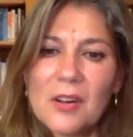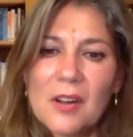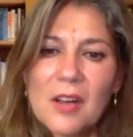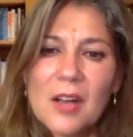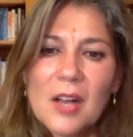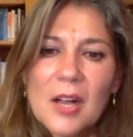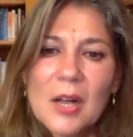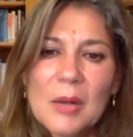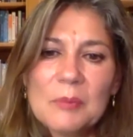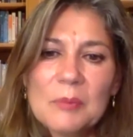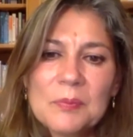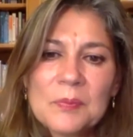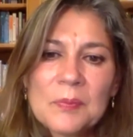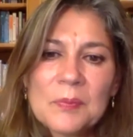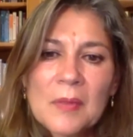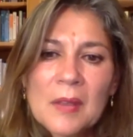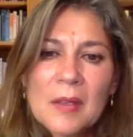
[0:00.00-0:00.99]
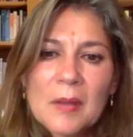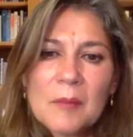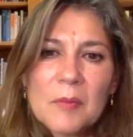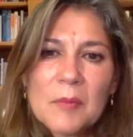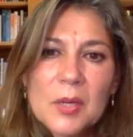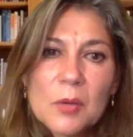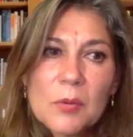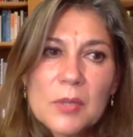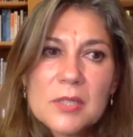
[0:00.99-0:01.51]
Um,
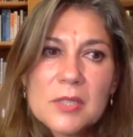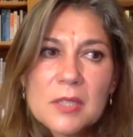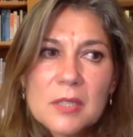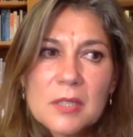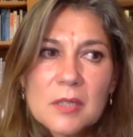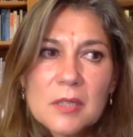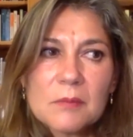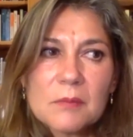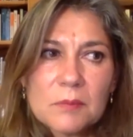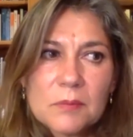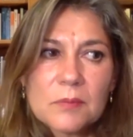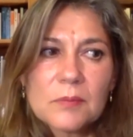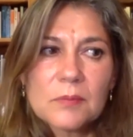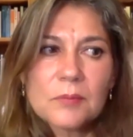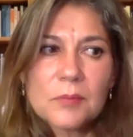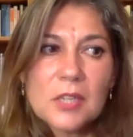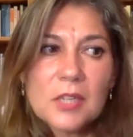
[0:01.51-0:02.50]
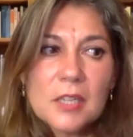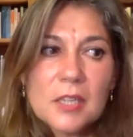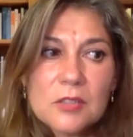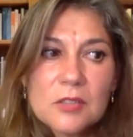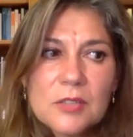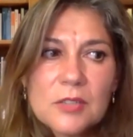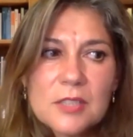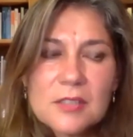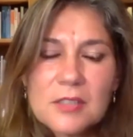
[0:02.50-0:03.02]
but it was a pretty
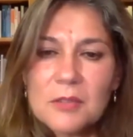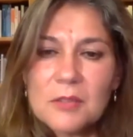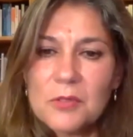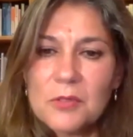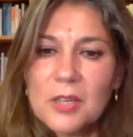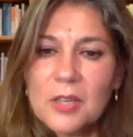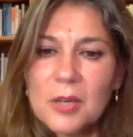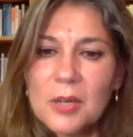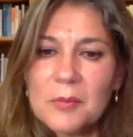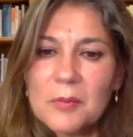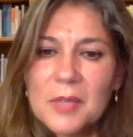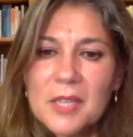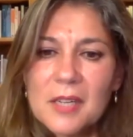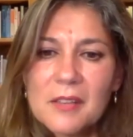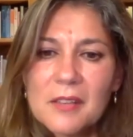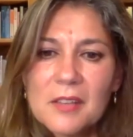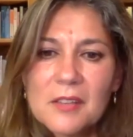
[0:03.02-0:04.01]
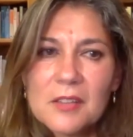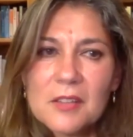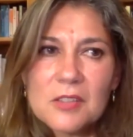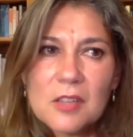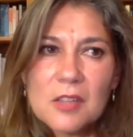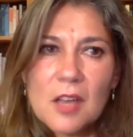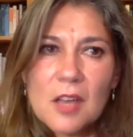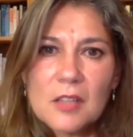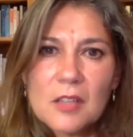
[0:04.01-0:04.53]
interesting film, and I think there's a
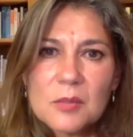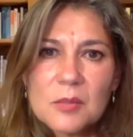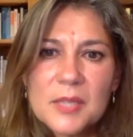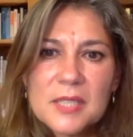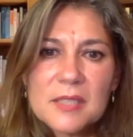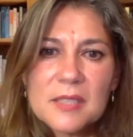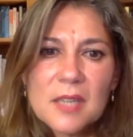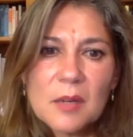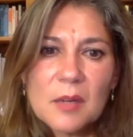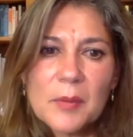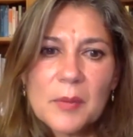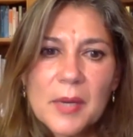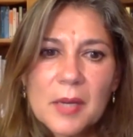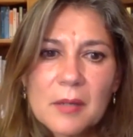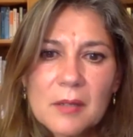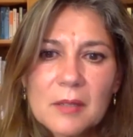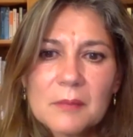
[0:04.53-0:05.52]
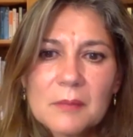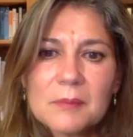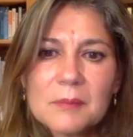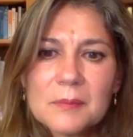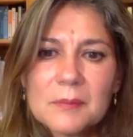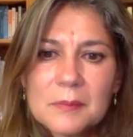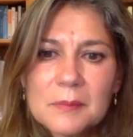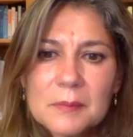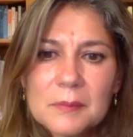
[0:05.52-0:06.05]
lot to be said about
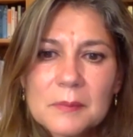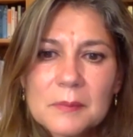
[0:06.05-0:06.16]
it.